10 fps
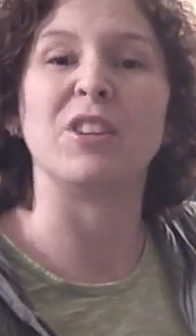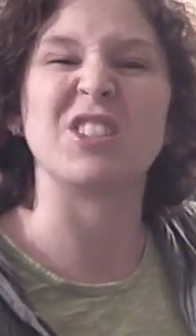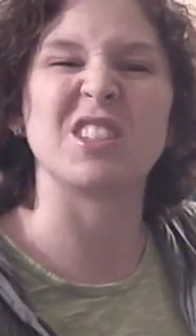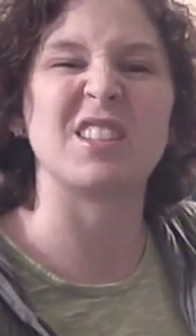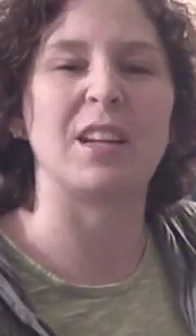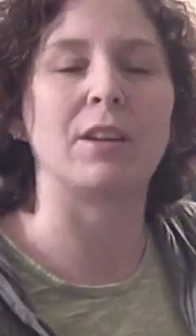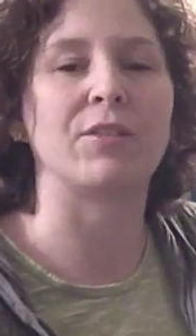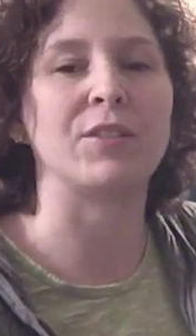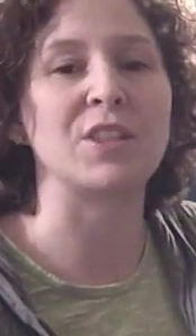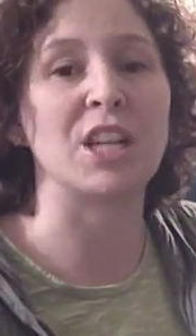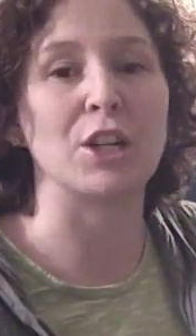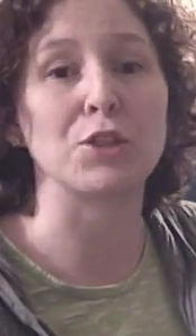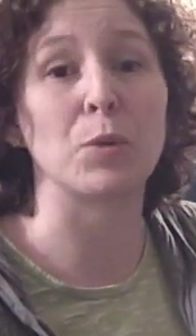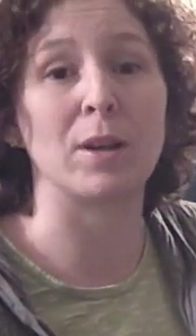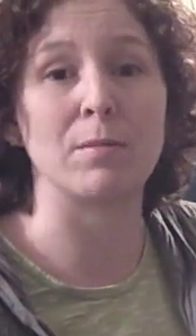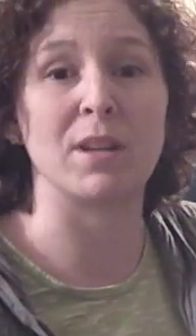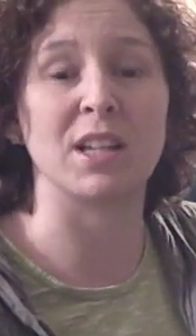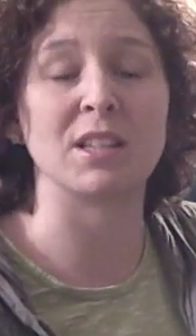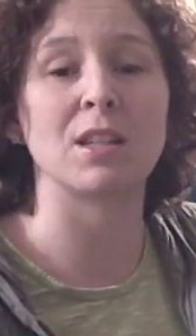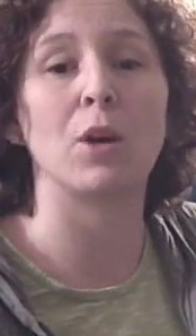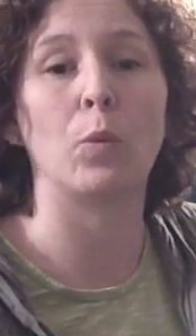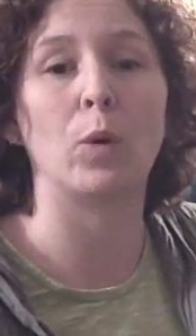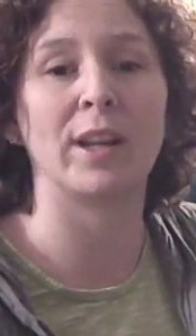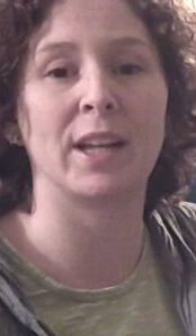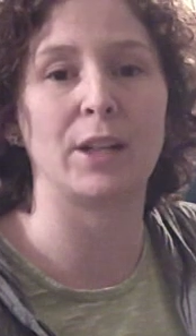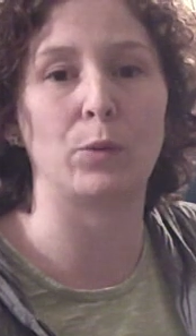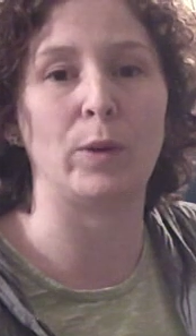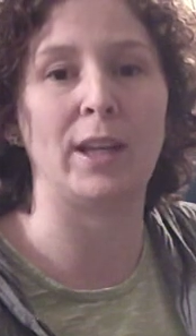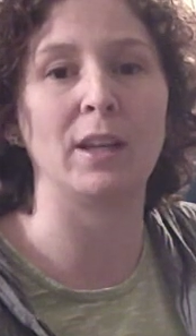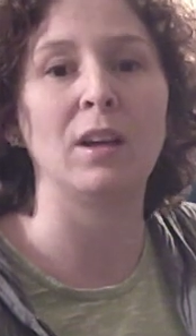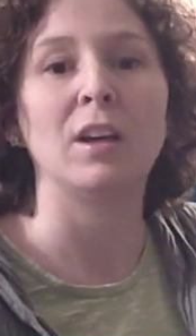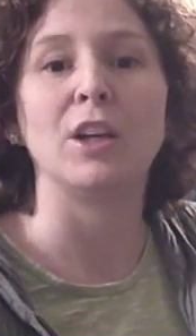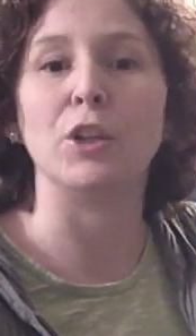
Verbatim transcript: If you just take 15 or 20 minutes one night a week,